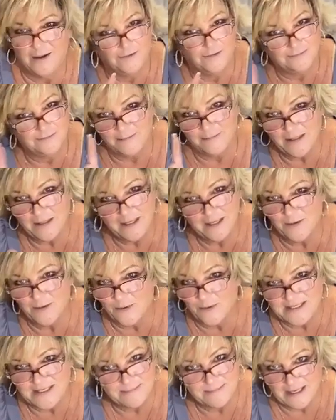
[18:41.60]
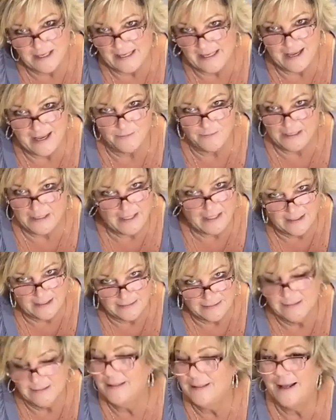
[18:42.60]
No, I'm not going to waste my Cabernet.
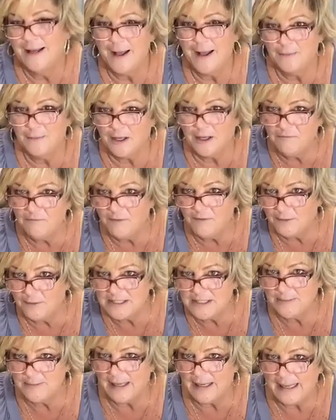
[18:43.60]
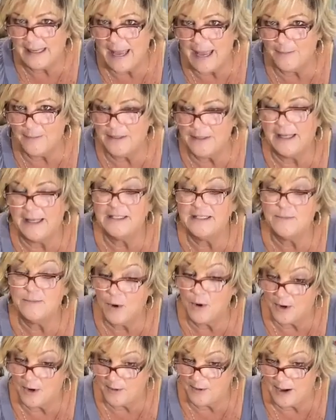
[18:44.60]
I'm looking forward to my Cabernet
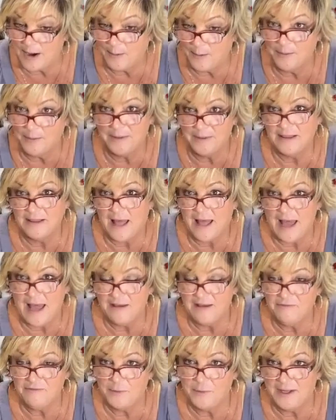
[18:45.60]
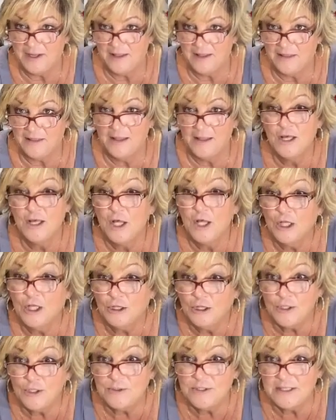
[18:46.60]
tomorrow. I will be live with
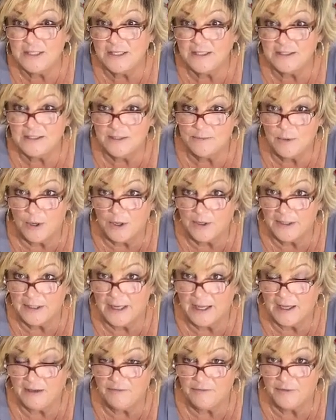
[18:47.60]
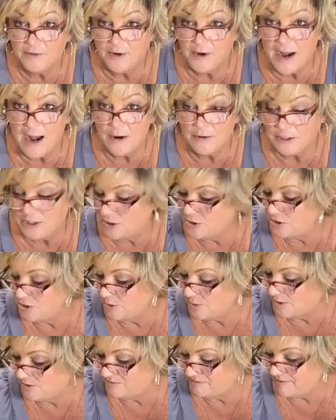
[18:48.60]
Lucy tomorrow night for our
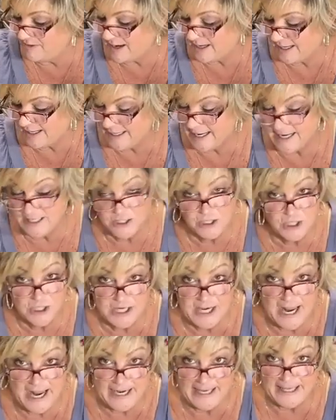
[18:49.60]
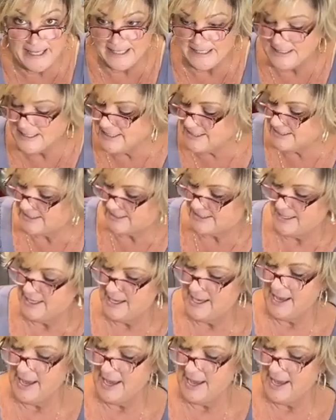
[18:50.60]
usual Friday night shenanigans.